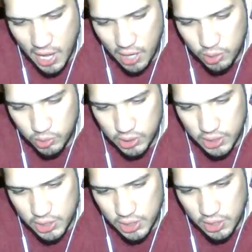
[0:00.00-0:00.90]
cooler
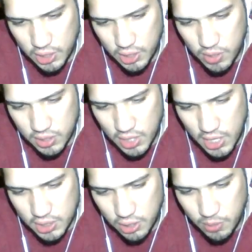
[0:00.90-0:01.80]
this year than it was
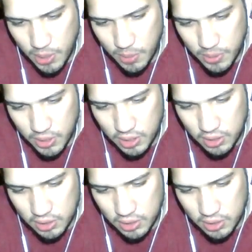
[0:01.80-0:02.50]
last year, in my opinion.